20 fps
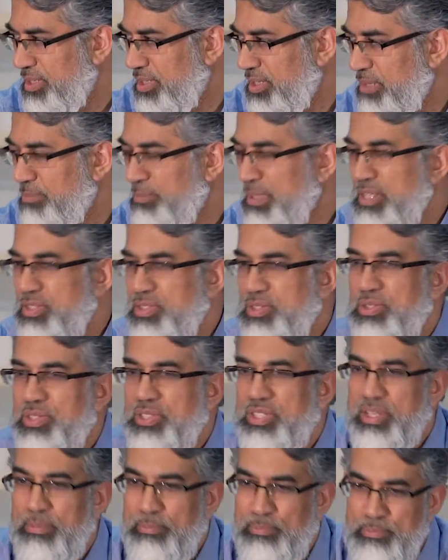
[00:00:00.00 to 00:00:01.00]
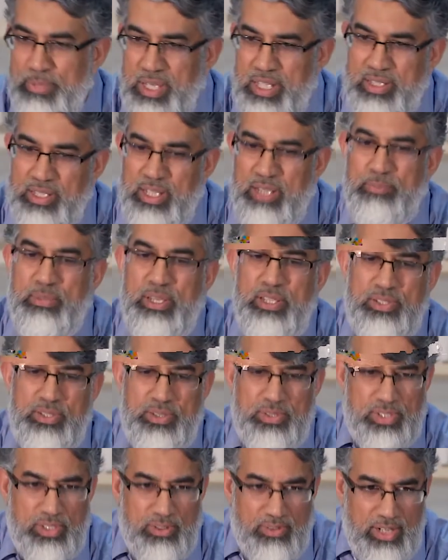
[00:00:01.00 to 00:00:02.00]
It means to submit, it means
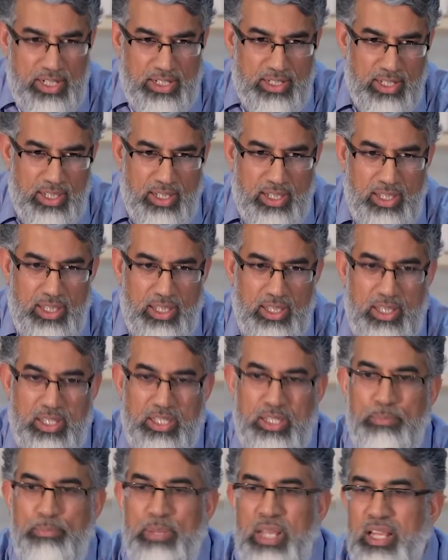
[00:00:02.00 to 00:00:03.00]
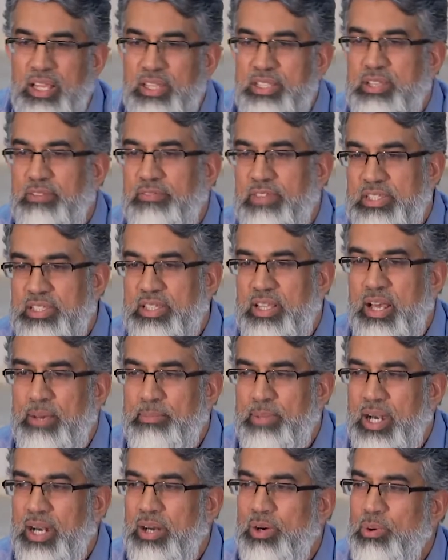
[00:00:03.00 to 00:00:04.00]
to surrender. The pillars of Islam
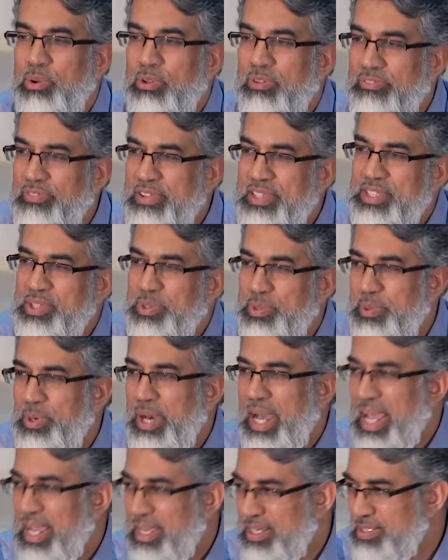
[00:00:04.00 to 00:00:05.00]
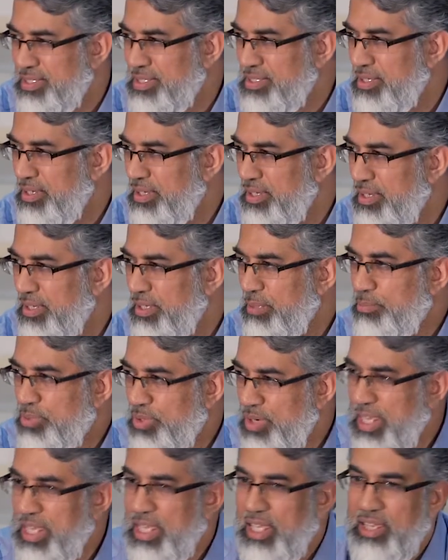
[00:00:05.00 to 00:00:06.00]
are all physical acts,
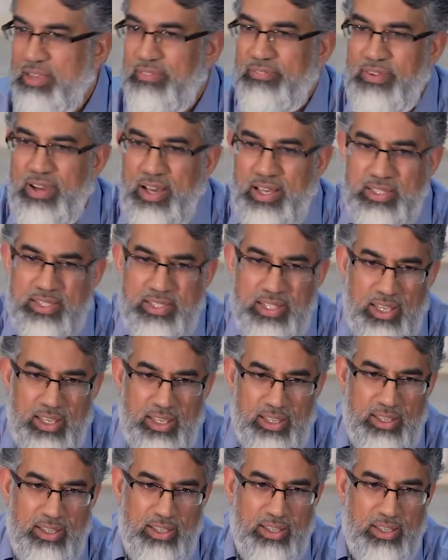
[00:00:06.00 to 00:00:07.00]
praying, fasting.